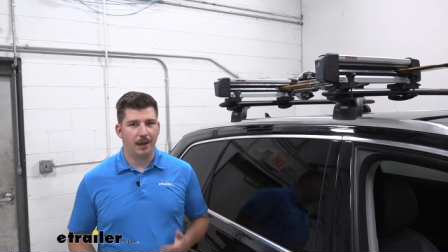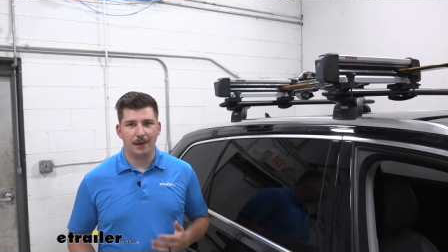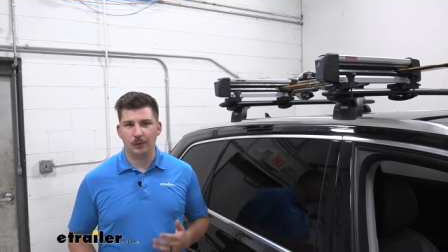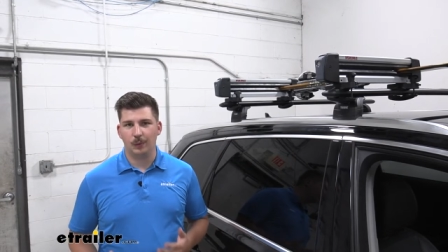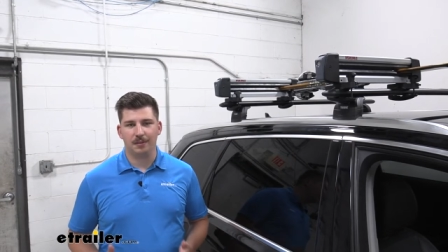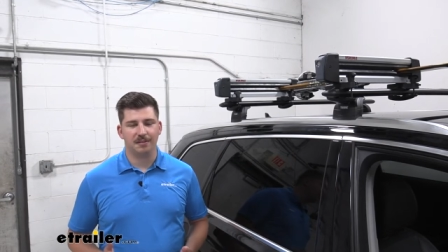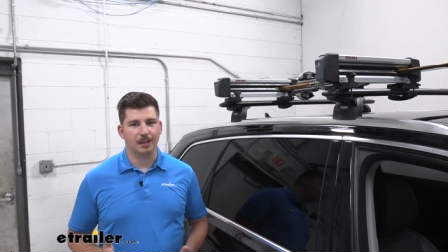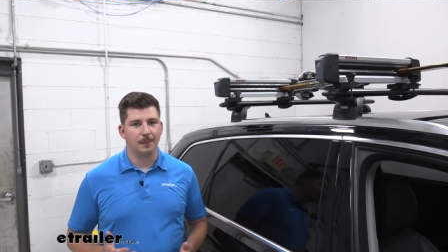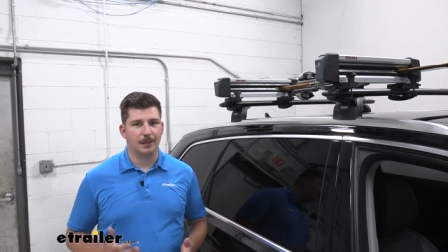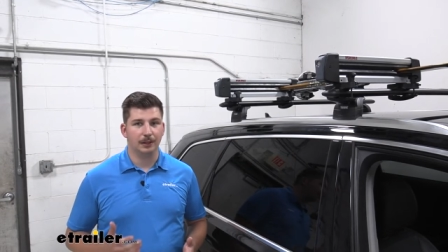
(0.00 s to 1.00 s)
Everyone's
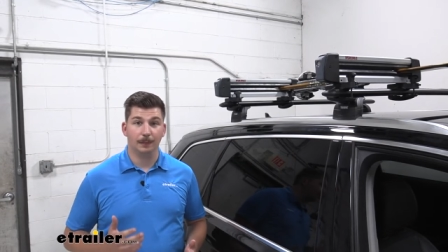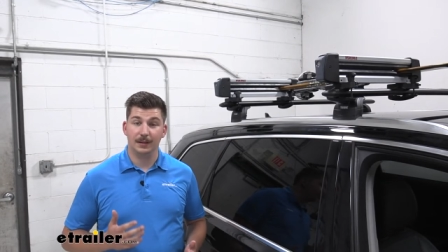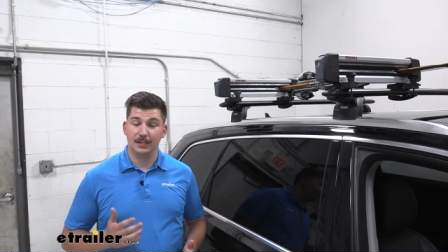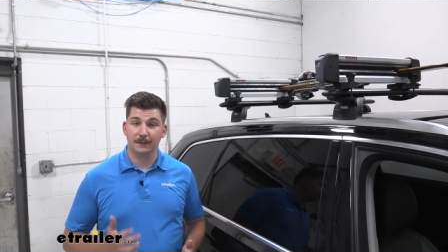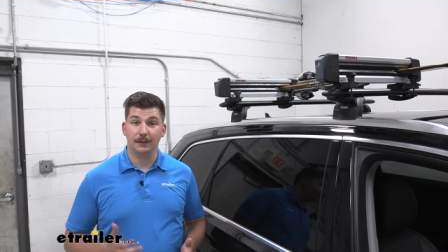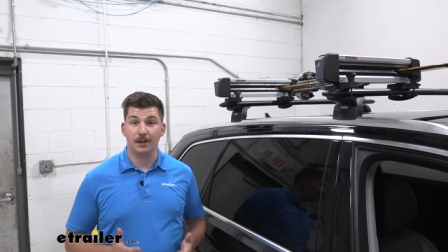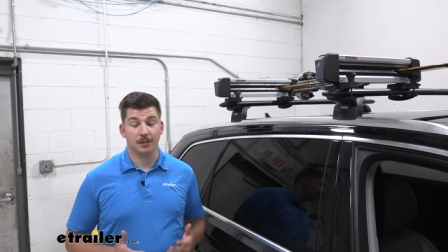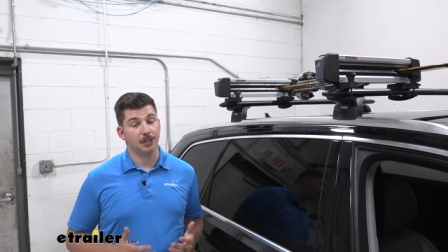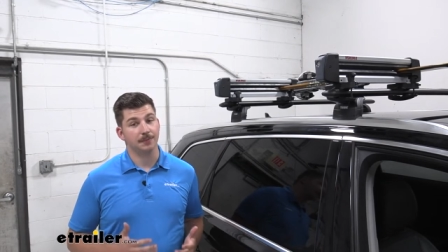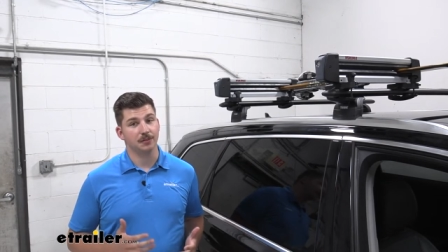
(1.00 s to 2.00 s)
going to be a little bit different in
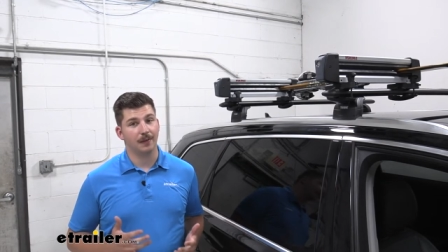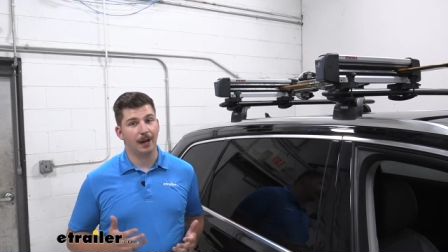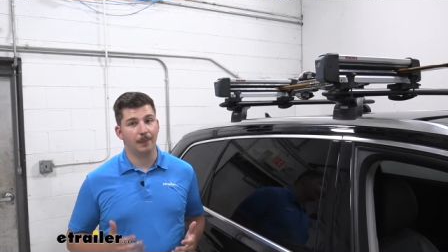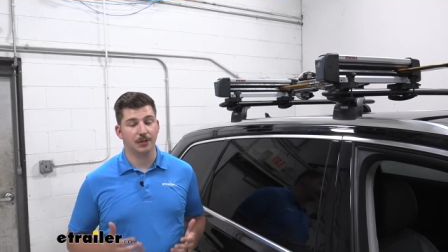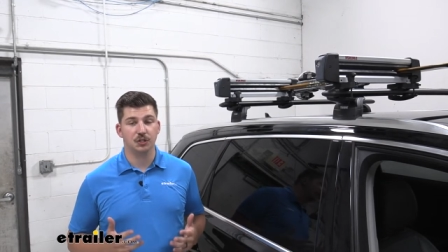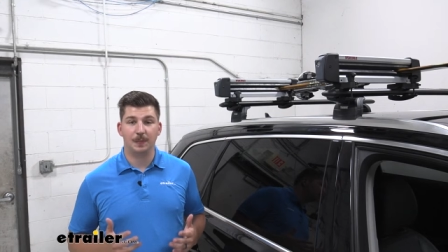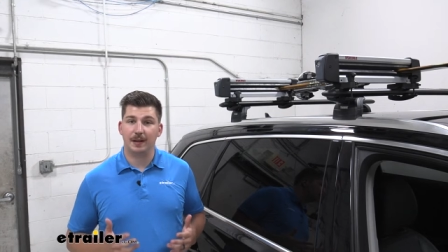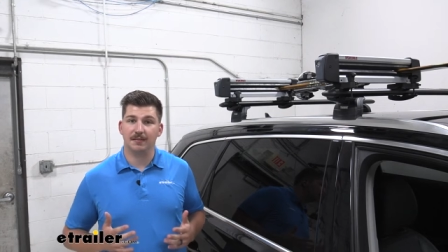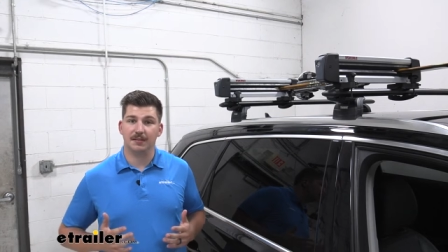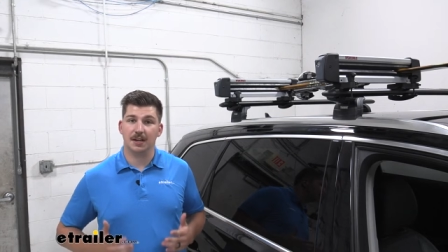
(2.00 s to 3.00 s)
terms of how much
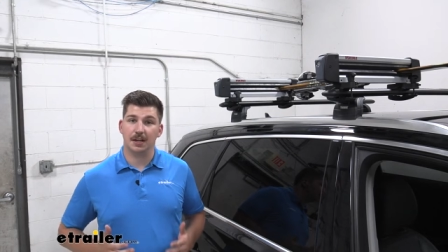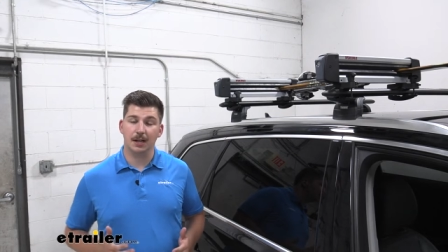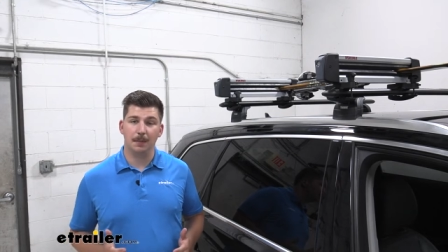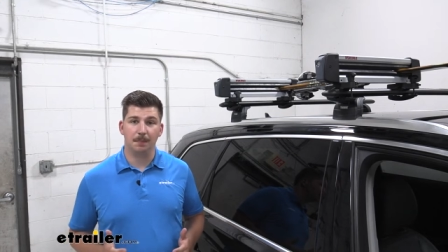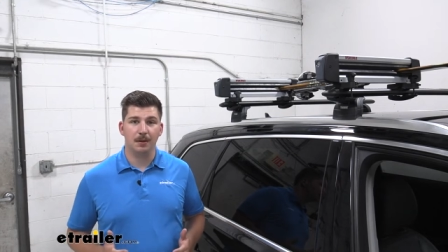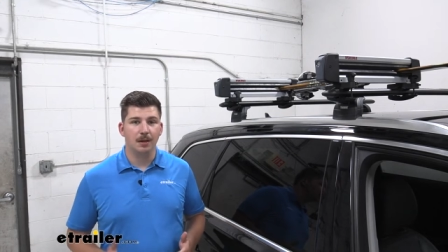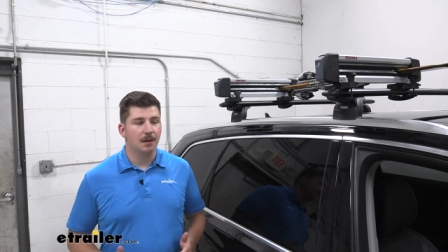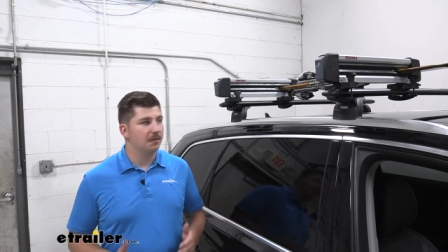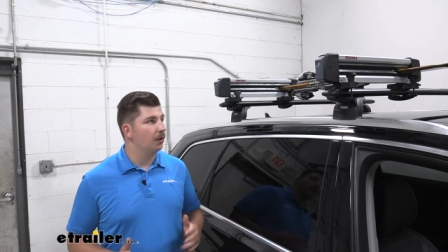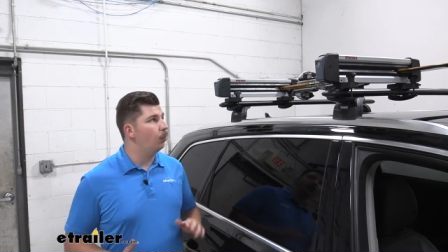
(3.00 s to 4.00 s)
space they take up,
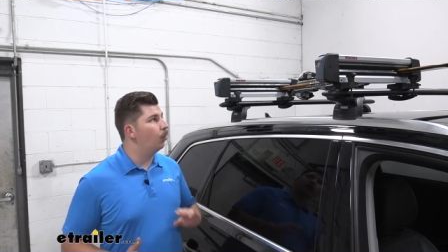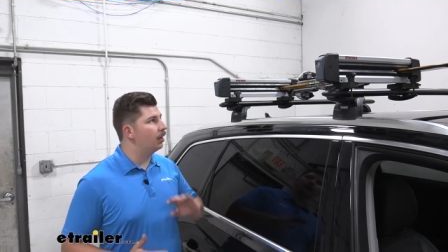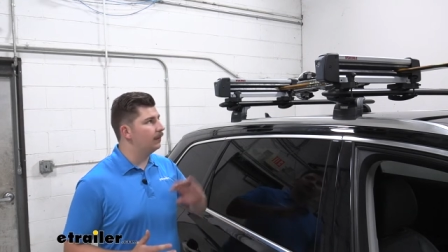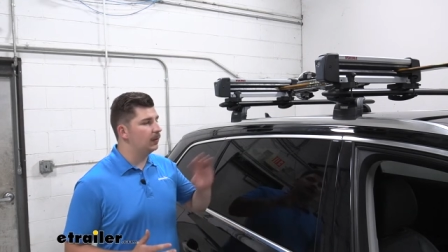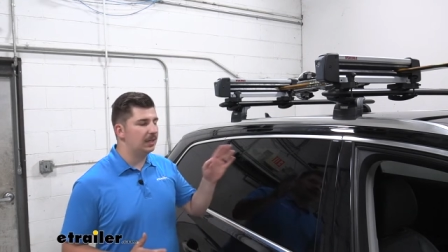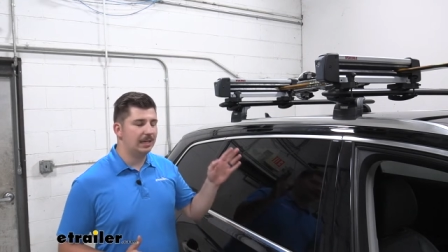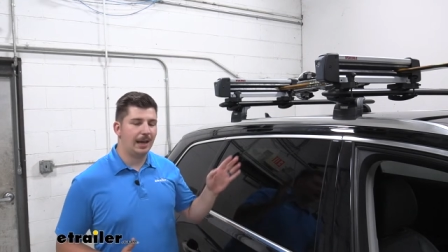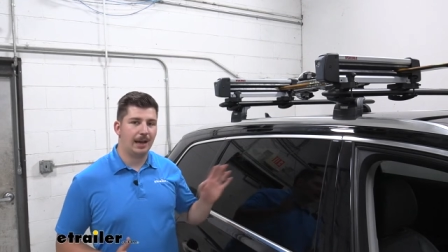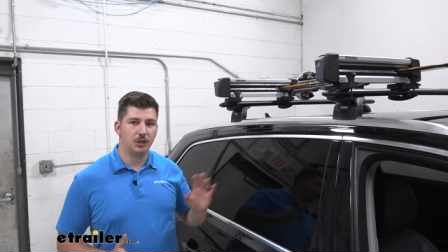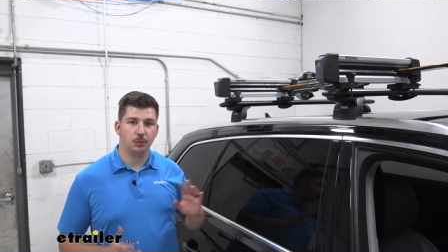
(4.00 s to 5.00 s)
so we'll give you
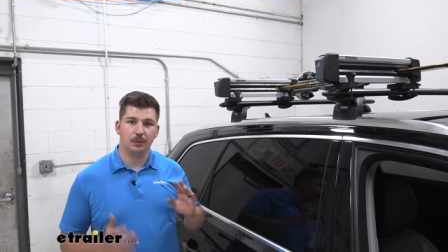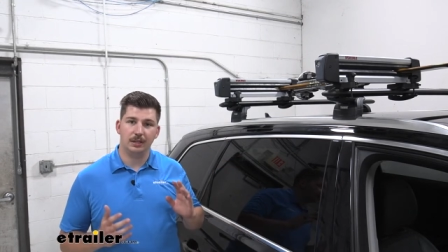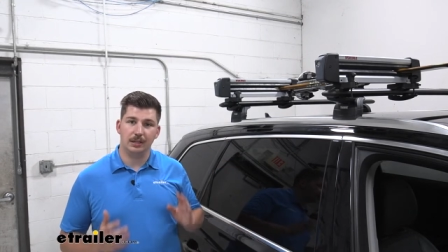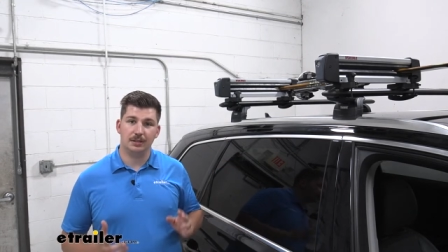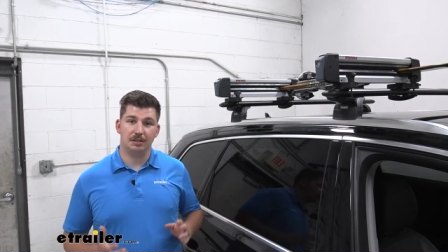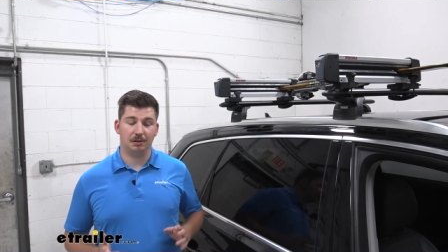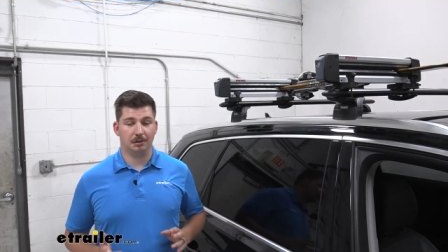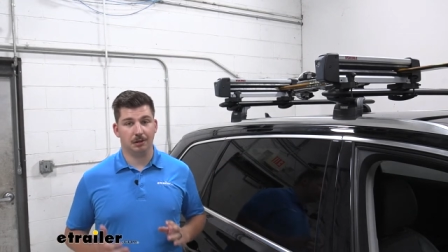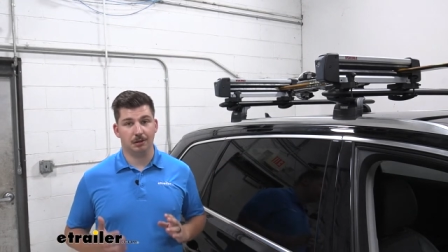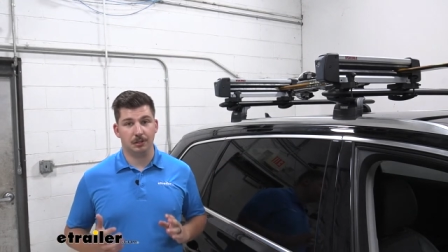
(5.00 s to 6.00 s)
the actual
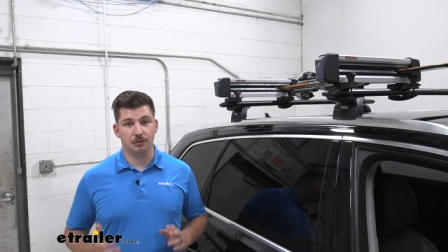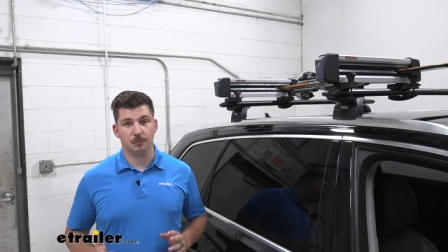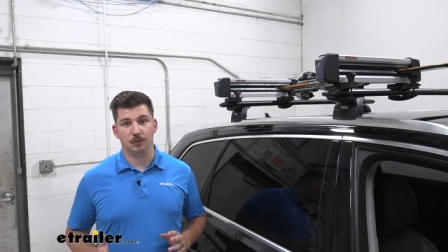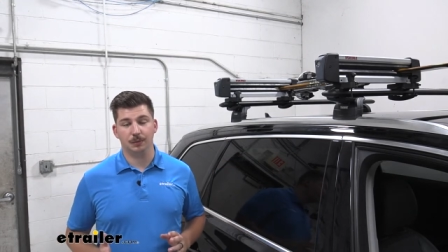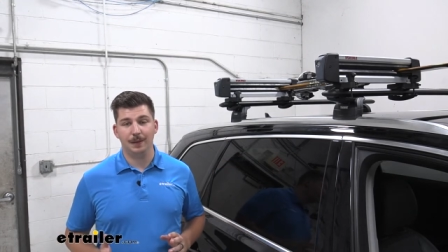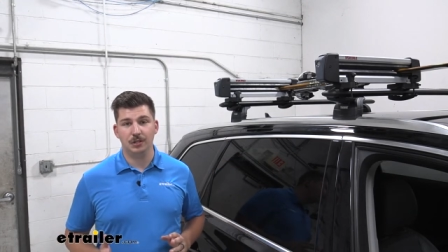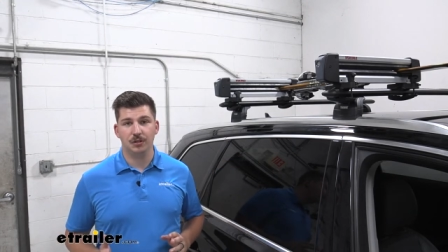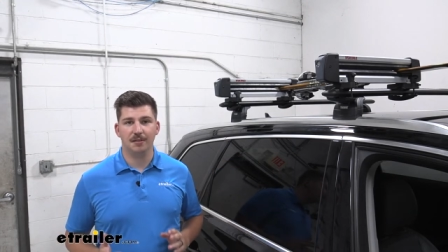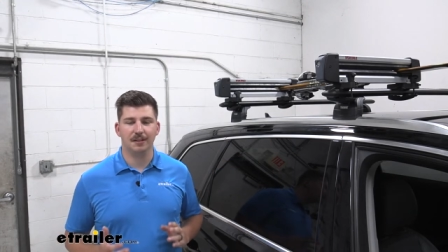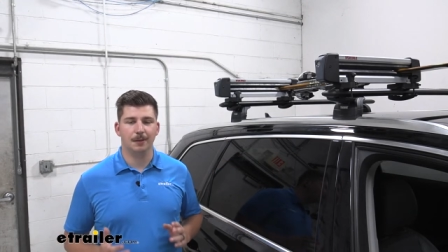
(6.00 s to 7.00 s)
interior usable
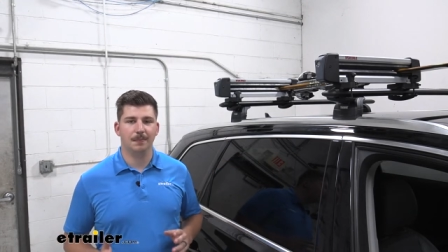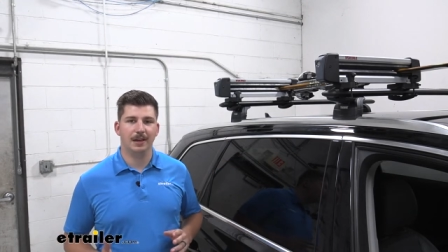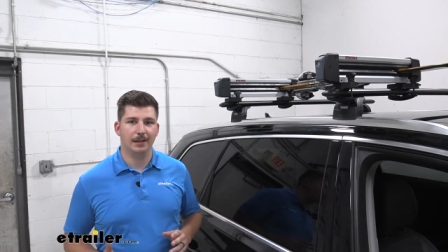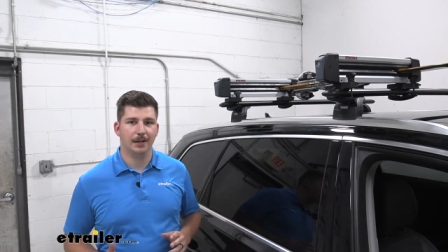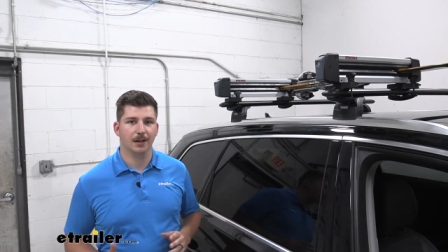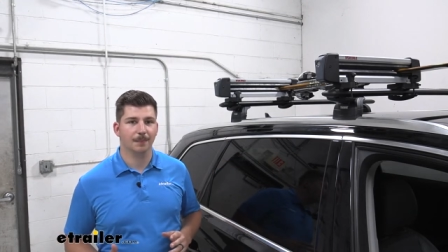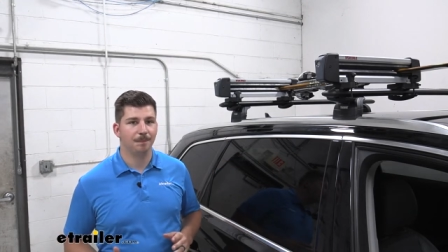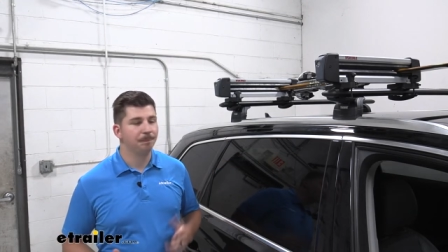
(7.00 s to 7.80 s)
dimensions in a bit here.